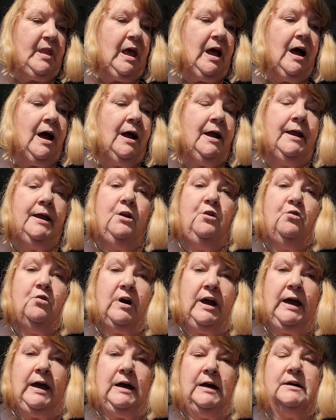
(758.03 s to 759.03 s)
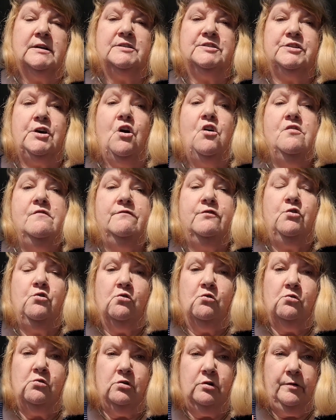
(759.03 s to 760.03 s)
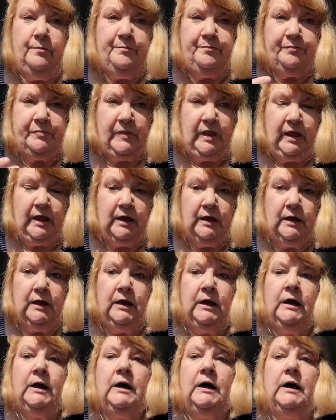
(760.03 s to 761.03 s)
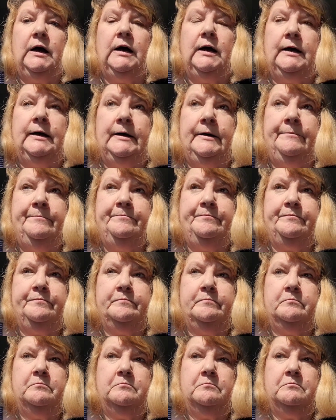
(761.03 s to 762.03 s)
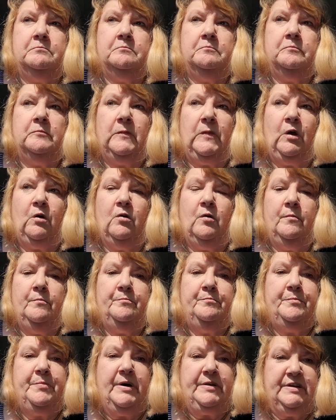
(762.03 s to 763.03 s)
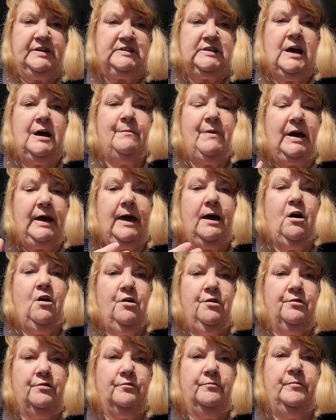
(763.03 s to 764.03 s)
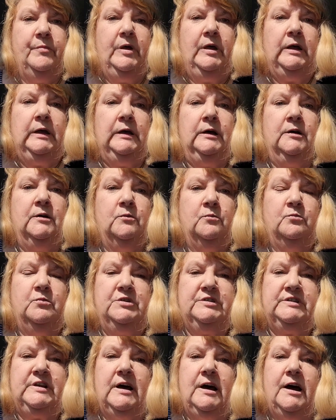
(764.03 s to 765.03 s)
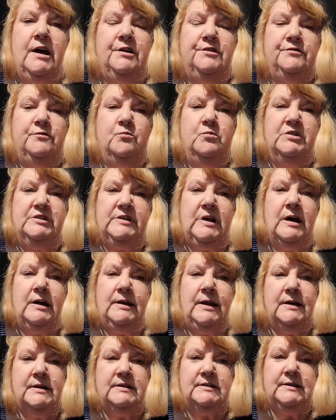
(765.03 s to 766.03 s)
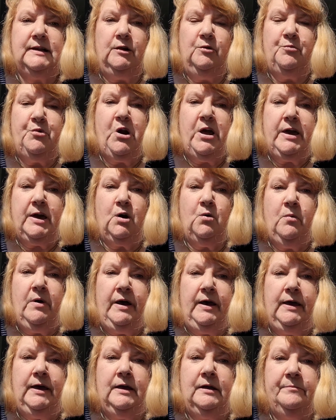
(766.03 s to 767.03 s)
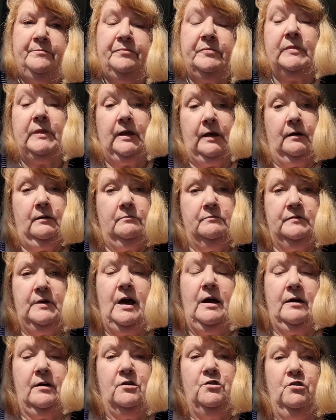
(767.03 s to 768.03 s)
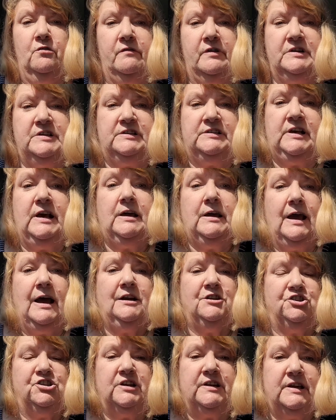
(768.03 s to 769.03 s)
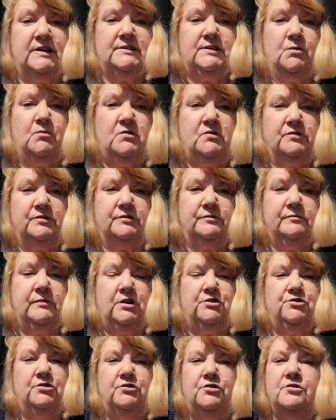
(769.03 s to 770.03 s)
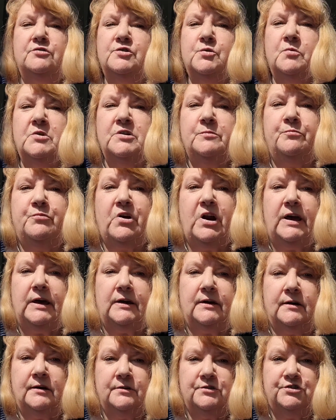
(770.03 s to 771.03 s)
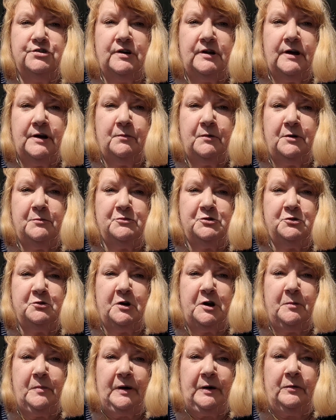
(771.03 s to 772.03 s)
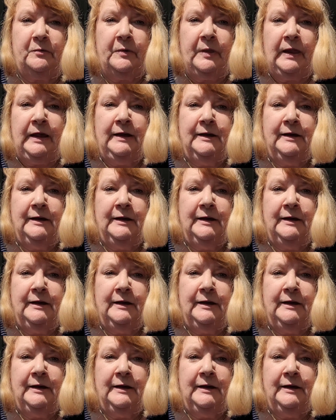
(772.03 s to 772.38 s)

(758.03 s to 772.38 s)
I look at overall, by the time I get home, was that a nice little breakaway? I can already say, actually, yes, it was. I shouldn't use the word break, should I, when I'm talking about